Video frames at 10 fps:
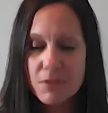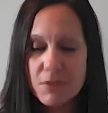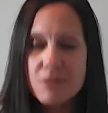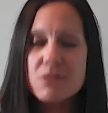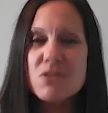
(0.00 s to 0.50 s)

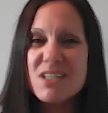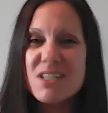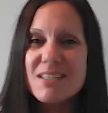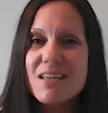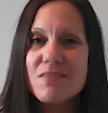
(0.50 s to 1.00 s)
So
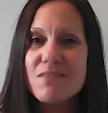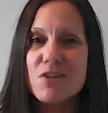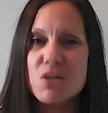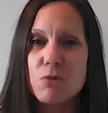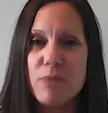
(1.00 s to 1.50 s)
just like
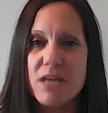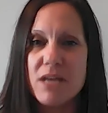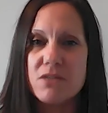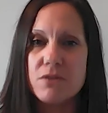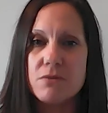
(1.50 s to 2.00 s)
virtual
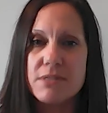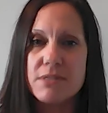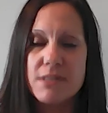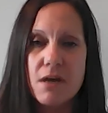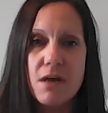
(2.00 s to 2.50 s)
page
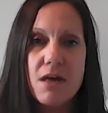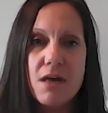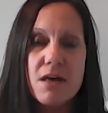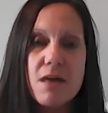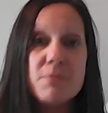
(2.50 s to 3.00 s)
views,
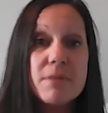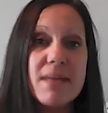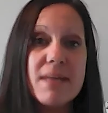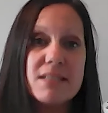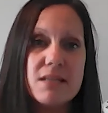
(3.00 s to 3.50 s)

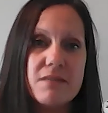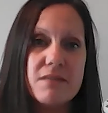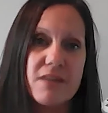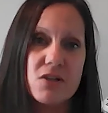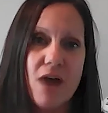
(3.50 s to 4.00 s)
implementing
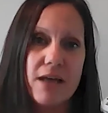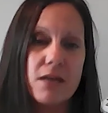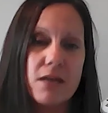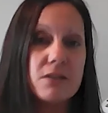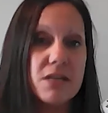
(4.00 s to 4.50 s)
event
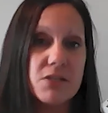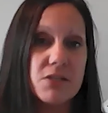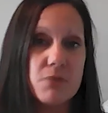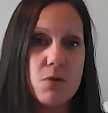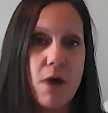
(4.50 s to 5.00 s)
tracking does
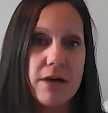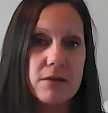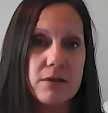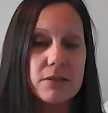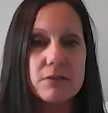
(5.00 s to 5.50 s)

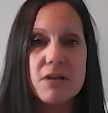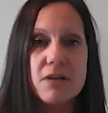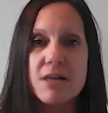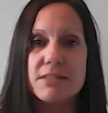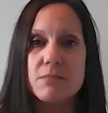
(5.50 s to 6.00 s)
require a little
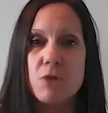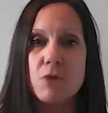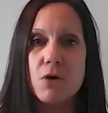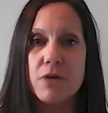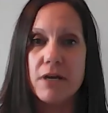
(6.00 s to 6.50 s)
custom
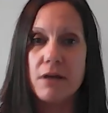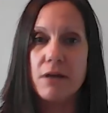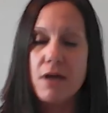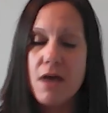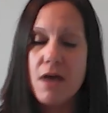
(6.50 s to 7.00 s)
coding
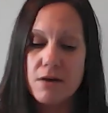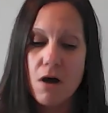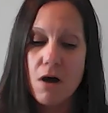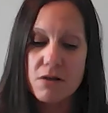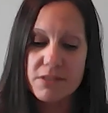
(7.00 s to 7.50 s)
and
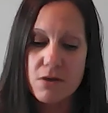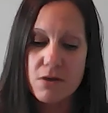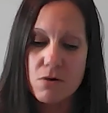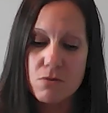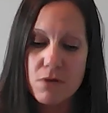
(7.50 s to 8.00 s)

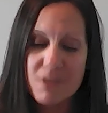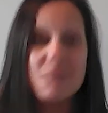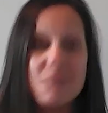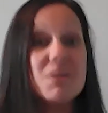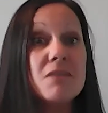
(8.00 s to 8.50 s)
also
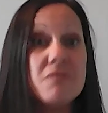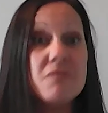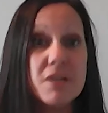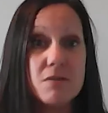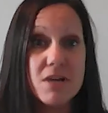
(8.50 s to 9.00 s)
some
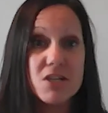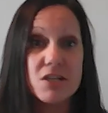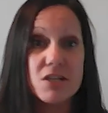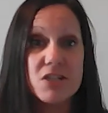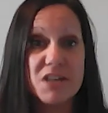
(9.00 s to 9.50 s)

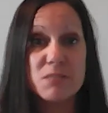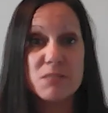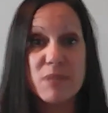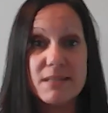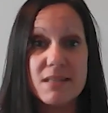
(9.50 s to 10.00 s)
configuration
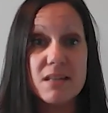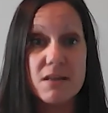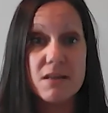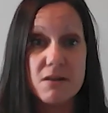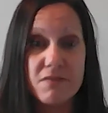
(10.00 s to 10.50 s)
adjustments in the
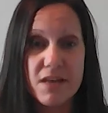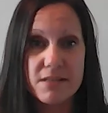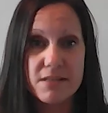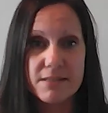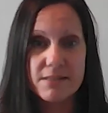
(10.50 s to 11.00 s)

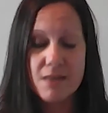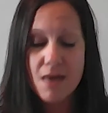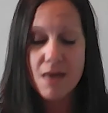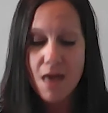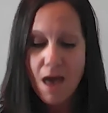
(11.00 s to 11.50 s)

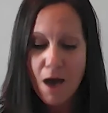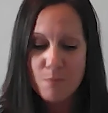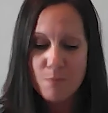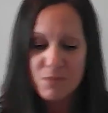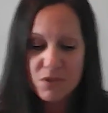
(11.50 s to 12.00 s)
interface.
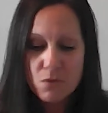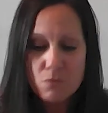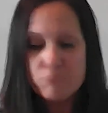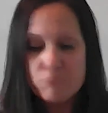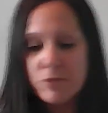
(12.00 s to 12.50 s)

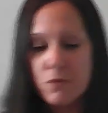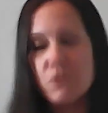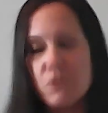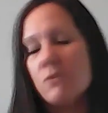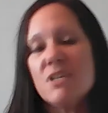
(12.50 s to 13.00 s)
So
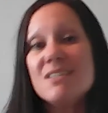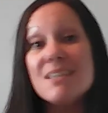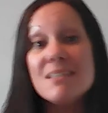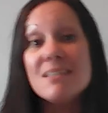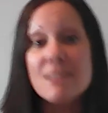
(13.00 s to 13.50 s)
you'll need
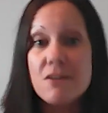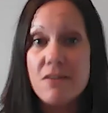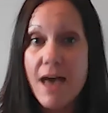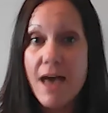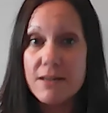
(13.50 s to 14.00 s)
to
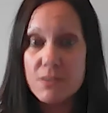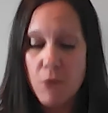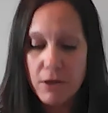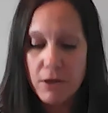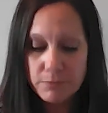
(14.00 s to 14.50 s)
consider that as
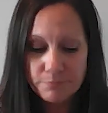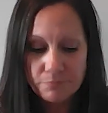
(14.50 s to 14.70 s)
well.